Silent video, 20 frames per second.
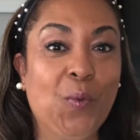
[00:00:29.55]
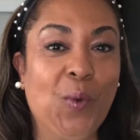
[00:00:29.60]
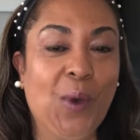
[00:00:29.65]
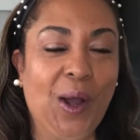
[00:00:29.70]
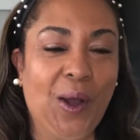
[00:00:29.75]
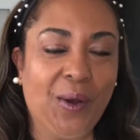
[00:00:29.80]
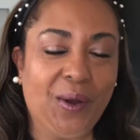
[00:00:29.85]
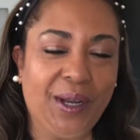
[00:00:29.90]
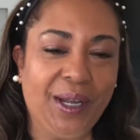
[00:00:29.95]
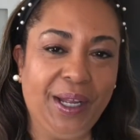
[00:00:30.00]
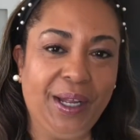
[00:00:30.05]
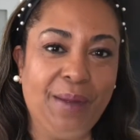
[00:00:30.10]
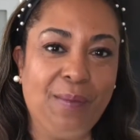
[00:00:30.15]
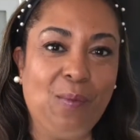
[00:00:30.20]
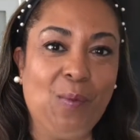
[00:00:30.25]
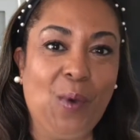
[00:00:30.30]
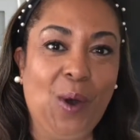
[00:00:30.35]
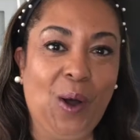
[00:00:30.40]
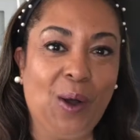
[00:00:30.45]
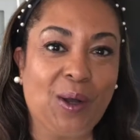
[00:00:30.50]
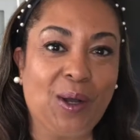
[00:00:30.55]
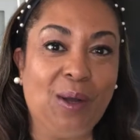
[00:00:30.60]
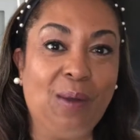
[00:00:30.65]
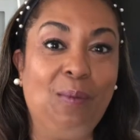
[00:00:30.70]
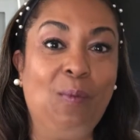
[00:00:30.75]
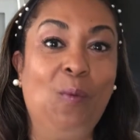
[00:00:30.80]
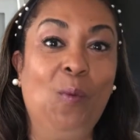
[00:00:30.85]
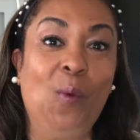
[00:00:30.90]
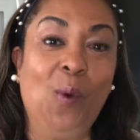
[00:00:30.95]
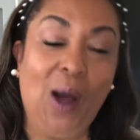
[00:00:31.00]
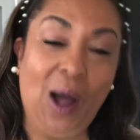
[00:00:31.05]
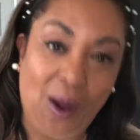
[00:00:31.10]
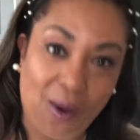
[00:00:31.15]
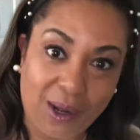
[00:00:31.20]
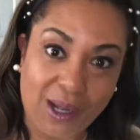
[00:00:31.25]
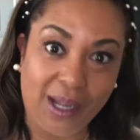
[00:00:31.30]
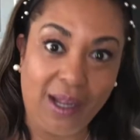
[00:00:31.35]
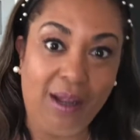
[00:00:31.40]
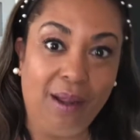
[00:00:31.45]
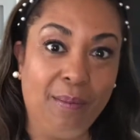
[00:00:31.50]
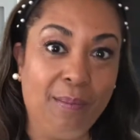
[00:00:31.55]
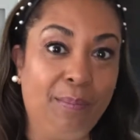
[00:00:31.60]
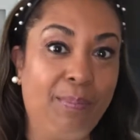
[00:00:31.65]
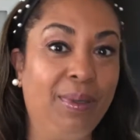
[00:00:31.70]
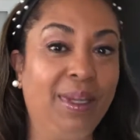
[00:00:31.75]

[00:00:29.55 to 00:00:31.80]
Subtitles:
welcome, welcome, welcome.